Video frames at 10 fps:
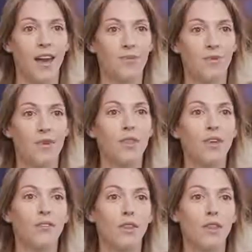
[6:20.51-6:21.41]
And when we
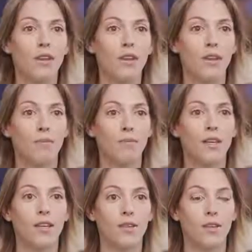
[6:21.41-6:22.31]
think of Ethereum,
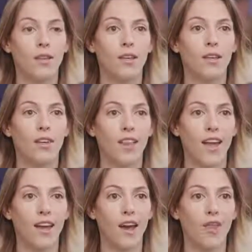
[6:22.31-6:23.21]
you can think of it
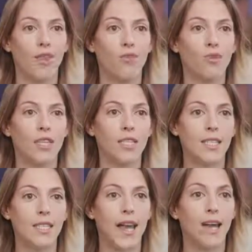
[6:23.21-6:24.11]
like a
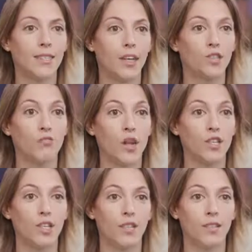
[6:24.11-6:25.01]
3D Excel
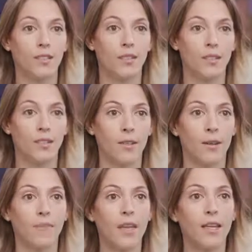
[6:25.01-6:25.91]
spreadsheet.
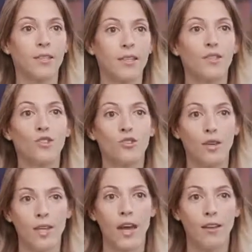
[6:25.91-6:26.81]
It can still do
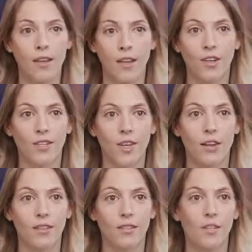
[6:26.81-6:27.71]
what a calculator
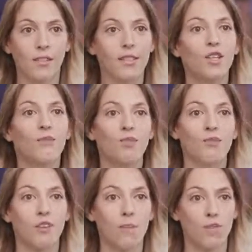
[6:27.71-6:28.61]
does. It can still
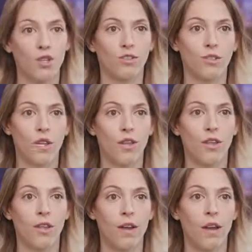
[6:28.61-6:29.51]
move numbers from here
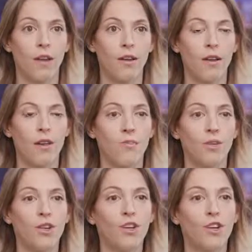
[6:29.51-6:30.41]
to there.
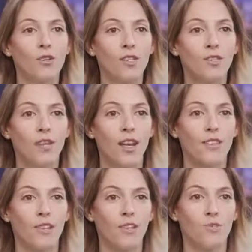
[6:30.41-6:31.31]
But you can go into an
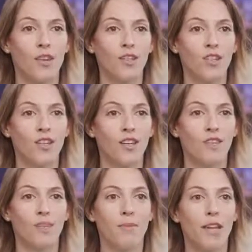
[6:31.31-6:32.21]
Excel spreadsheet and
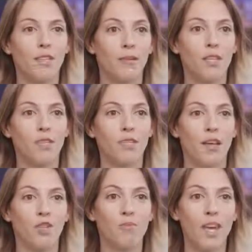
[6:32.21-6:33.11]
you can make some of the
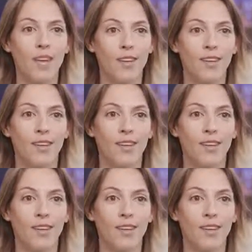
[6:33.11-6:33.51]
cells pink,